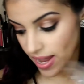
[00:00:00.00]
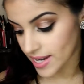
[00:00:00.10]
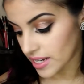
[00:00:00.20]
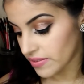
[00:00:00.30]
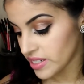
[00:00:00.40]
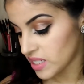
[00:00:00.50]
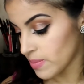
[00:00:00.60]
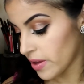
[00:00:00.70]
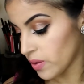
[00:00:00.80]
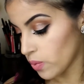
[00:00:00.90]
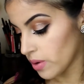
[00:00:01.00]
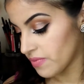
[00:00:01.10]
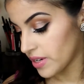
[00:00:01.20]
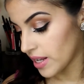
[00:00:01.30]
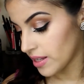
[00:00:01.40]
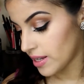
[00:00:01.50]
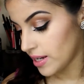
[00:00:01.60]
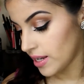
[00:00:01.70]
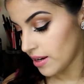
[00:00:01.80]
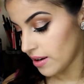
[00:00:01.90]
I definitely smell the warm vanilla
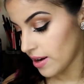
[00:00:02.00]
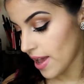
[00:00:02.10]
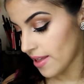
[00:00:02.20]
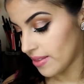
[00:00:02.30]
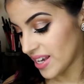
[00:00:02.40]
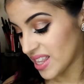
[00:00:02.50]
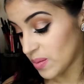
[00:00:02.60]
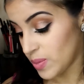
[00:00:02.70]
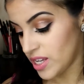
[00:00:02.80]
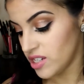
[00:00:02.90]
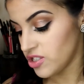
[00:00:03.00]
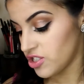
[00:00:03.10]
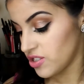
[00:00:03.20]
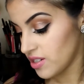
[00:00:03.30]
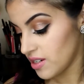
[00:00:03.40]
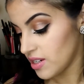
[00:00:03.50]
in here and like the peach,